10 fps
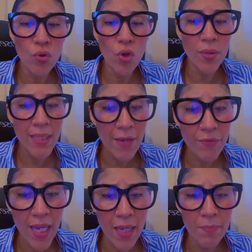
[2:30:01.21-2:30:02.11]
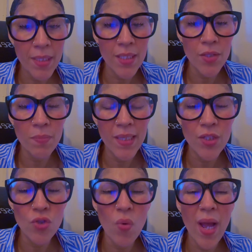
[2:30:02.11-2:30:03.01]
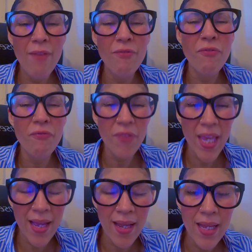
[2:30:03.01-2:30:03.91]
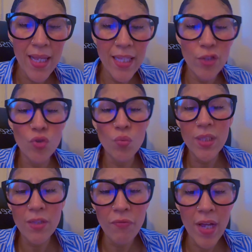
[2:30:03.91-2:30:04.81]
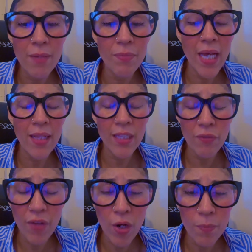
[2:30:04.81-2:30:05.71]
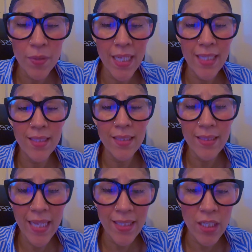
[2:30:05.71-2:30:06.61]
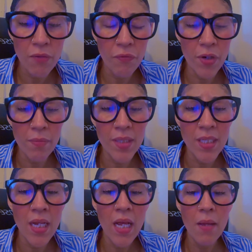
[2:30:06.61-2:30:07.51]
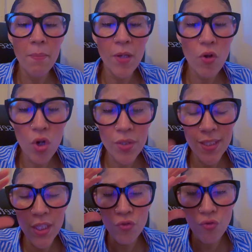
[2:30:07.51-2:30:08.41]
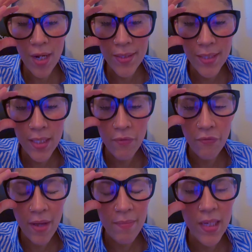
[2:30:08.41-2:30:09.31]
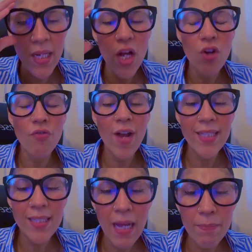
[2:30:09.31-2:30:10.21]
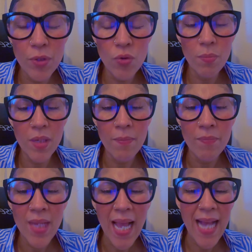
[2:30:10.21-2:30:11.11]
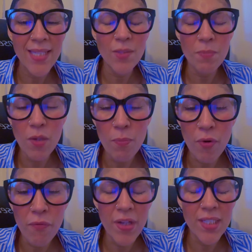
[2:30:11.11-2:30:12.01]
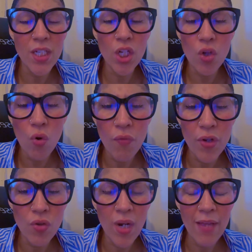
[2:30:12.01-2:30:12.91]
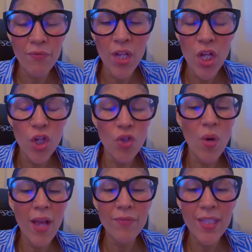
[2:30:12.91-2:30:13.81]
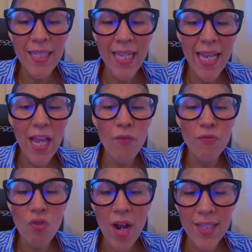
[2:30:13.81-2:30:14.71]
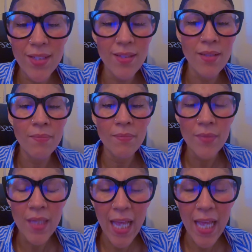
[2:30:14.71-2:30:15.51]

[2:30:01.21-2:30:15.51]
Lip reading: You don't have diabetes, but you have fear that you will develop that infirmity because it runs in the family. Write capital Me. I speak prophetically over your life. You have the DNA of Christ.